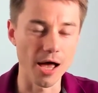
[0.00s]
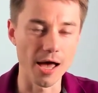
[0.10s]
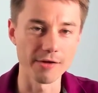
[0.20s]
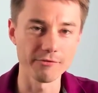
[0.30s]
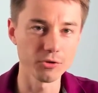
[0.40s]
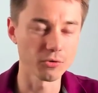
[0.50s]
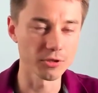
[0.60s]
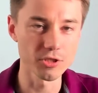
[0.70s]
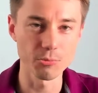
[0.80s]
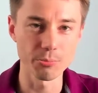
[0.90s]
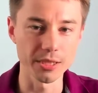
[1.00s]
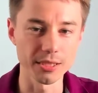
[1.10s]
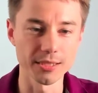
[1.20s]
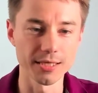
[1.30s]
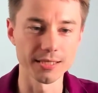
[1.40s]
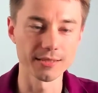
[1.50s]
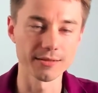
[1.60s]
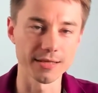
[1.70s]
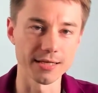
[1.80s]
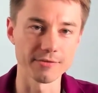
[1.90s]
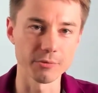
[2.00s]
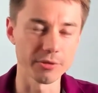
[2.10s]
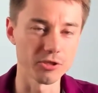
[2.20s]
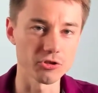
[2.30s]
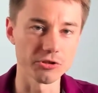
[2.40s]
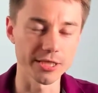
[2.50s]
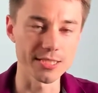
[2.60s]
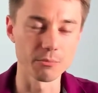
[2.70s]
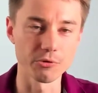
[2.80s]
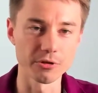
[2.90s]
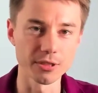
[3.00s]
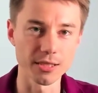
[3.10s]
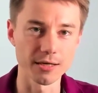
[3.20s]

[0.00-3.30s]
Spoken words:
Have you also been a VP engineering at some point?